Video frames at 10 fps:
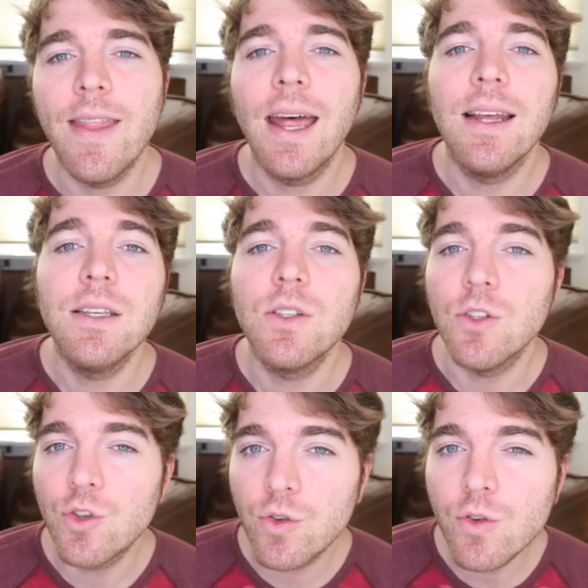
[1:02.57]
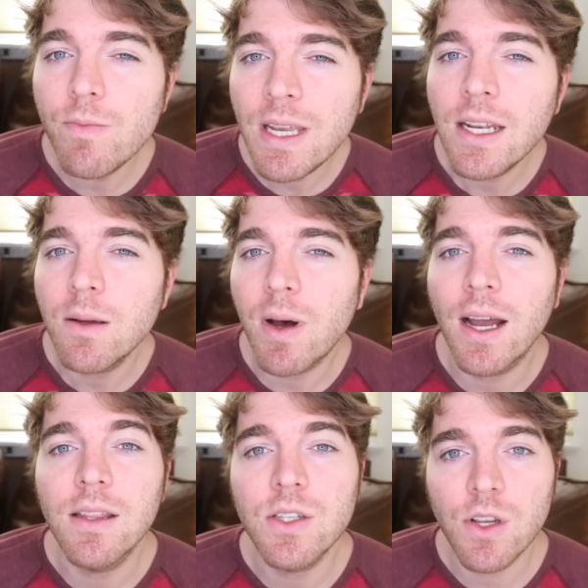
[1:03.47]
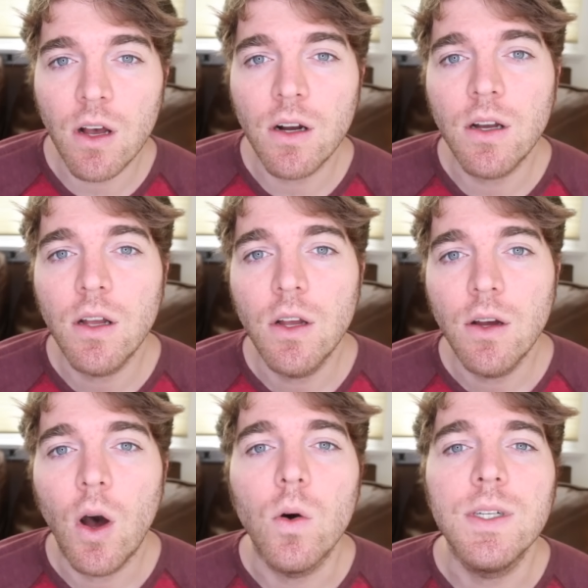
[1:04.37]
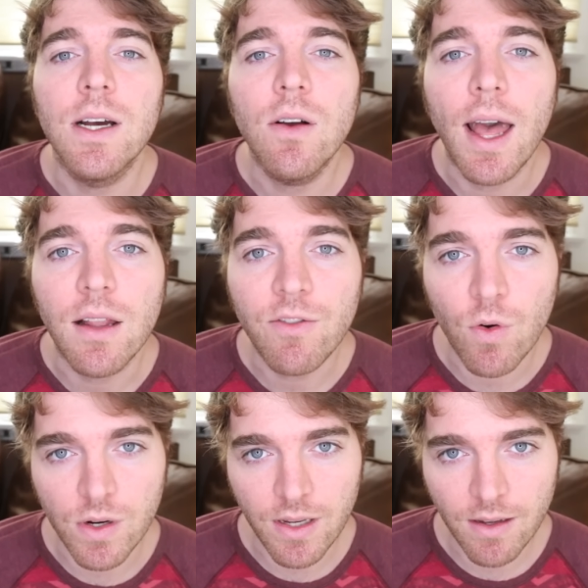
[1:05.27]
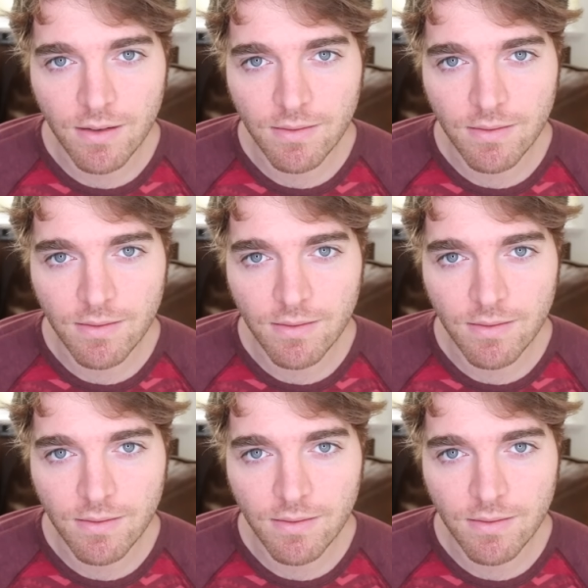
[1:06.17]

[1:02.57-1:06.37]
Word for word: And that is the true meaning behind the song, Hotel California.